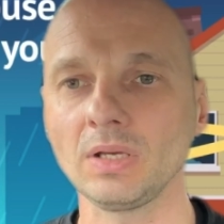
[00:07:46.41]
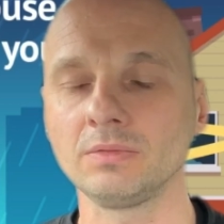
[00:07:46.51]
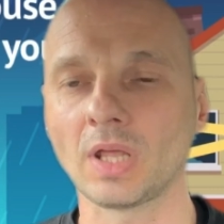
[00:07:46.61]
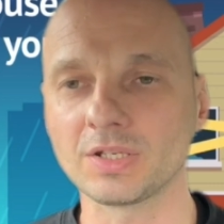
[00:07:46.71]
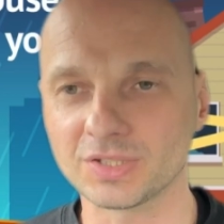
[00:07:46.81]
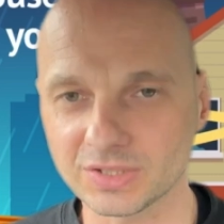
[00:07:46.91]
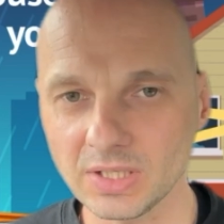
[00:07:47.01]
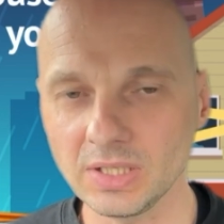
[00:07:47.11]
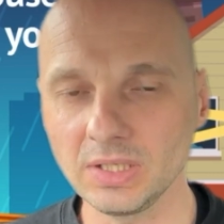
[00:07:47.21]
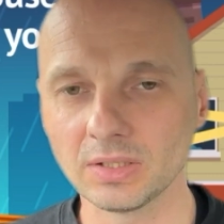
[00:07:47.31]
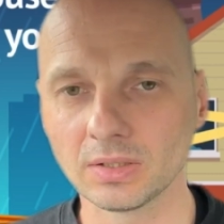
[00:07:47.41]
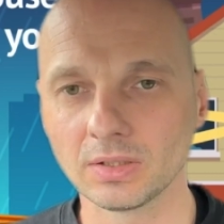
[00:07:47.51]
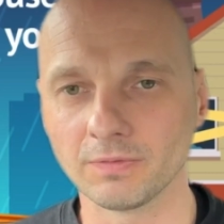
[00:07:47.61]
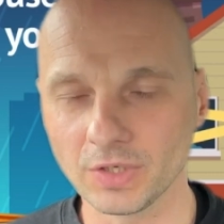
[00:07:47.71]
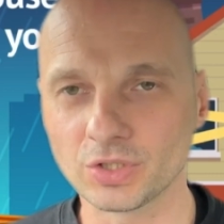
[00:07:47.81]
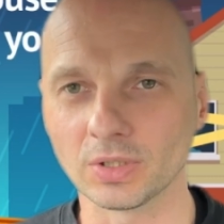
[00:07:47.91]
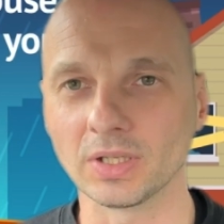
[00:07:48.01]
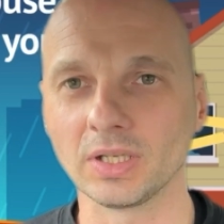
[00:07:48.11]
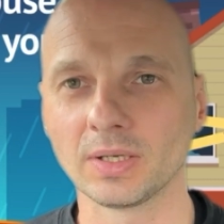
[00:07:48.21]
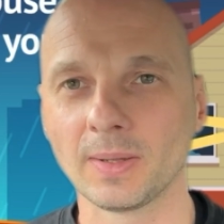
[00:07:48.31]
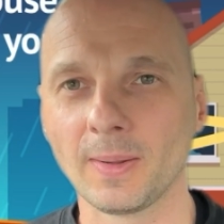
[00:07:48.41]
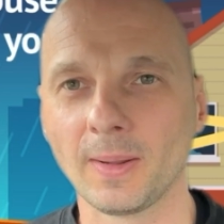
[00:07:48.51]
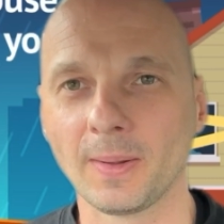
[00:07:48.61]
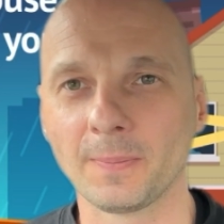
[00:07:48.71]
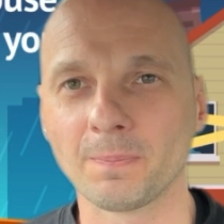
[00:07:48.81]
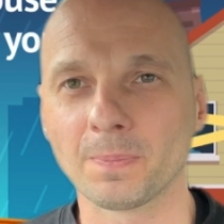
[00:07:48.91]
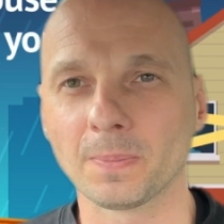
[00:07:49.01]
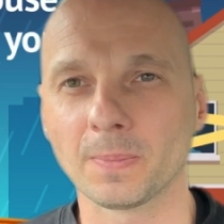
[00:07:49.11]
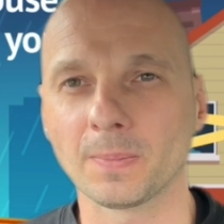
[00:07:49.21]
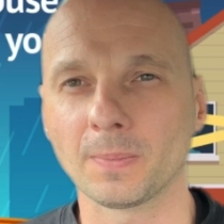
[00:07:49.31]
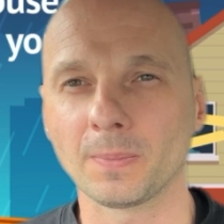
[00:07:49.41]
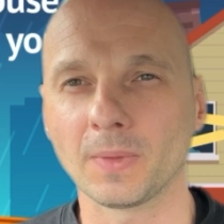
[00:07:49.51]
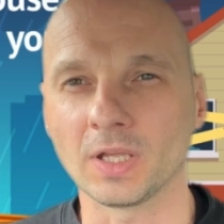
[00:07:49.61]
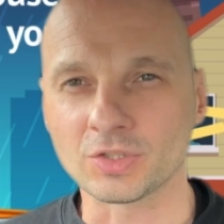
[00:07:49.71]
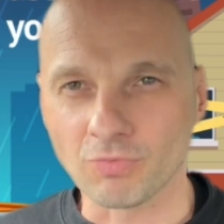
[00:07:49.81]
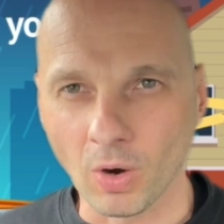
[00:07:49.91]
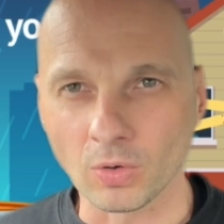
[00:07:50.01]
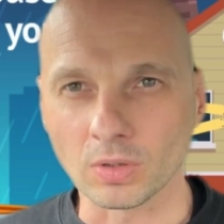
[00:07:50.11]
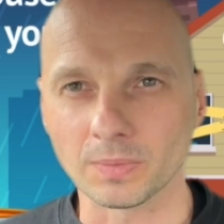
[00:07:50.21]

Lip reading: they see visually it's wrong.